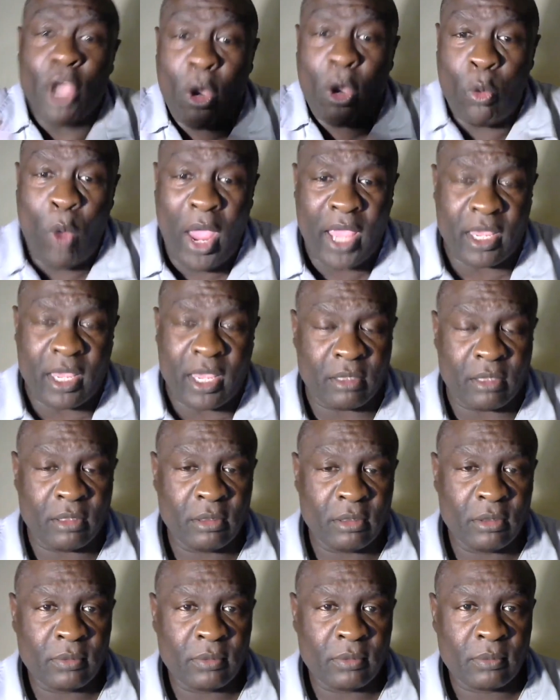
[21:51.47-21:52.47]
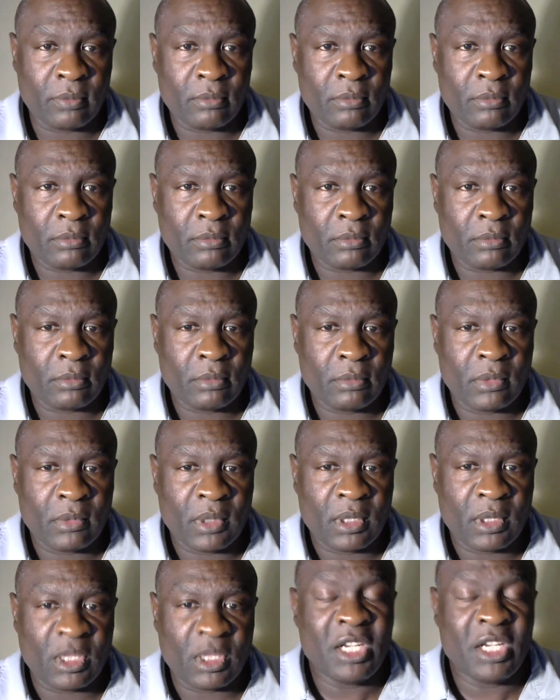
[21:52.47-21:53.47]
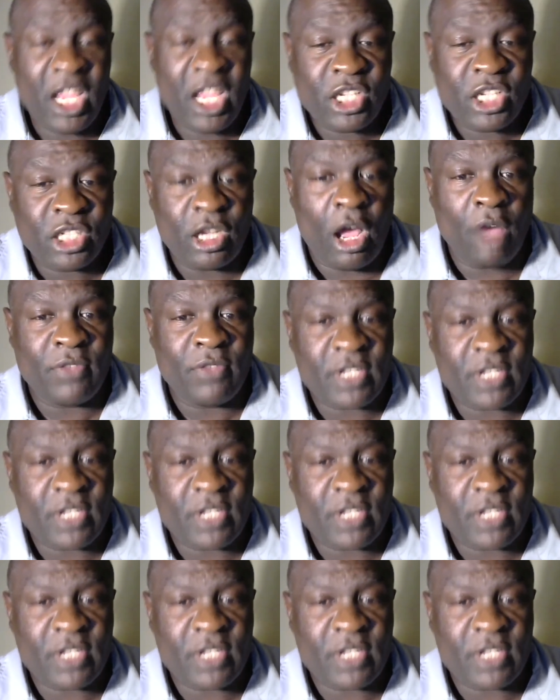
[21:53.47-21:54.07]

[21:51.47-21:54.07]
your way. The Nation of